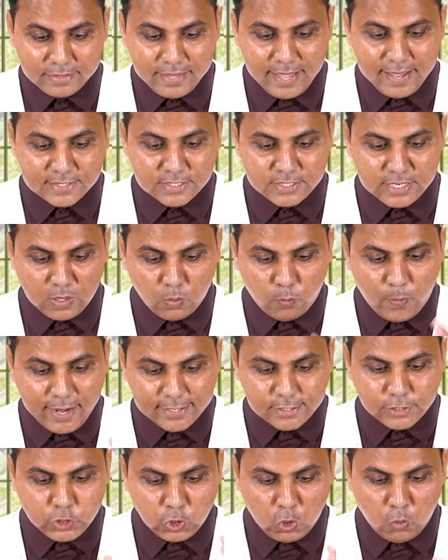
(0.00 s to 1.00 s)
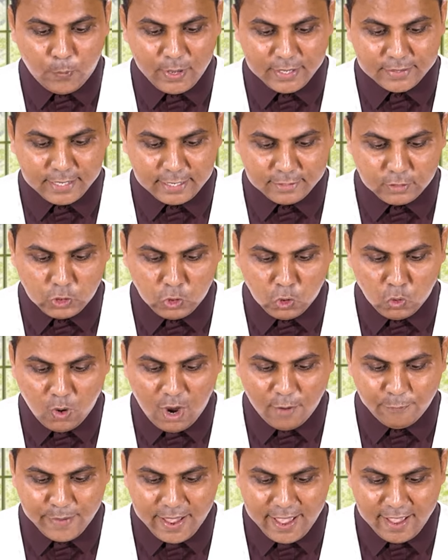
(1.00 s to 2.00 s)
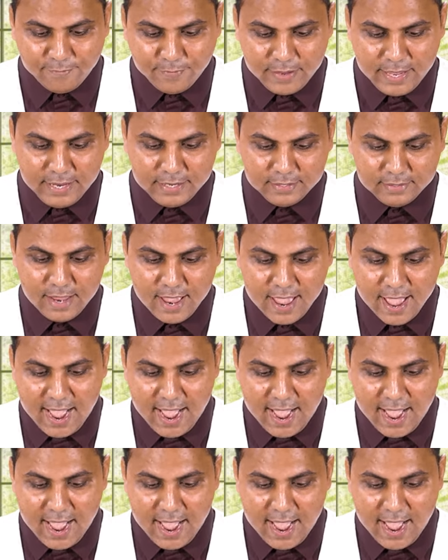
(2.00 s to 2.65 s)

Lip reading: They shall wet you with the dew of heaven